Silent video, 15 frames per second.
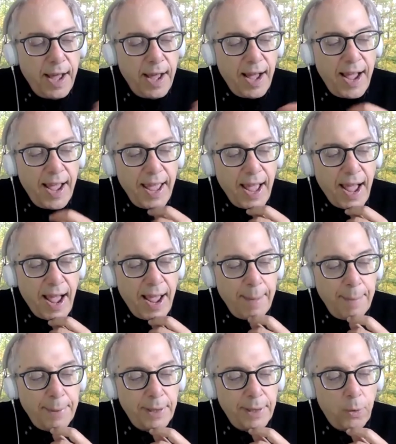I,
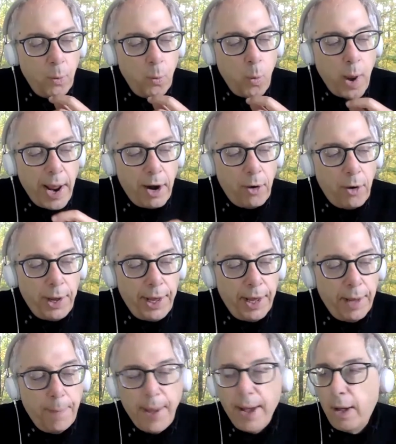I'm a little wary
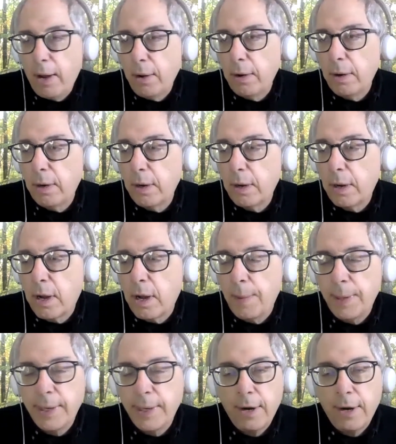about
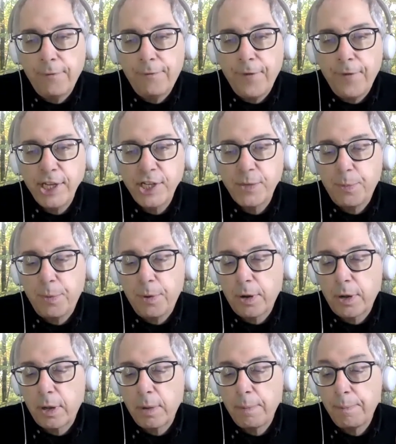coming down on Facebook
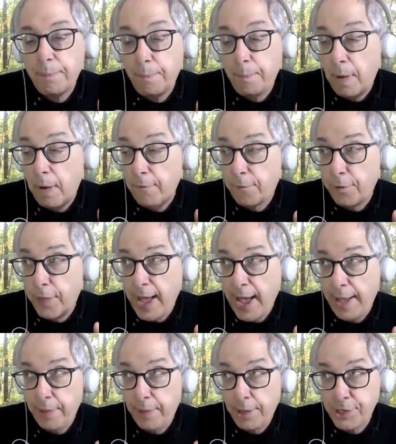for
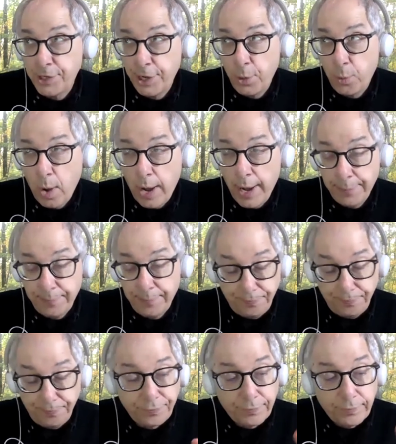that, and I'll tell you why.
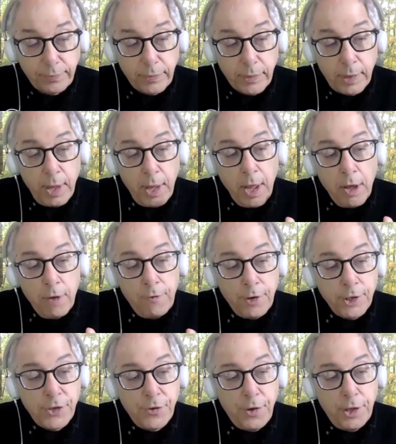
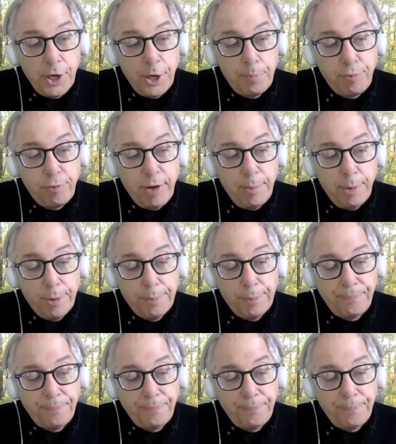First of all, a little primer.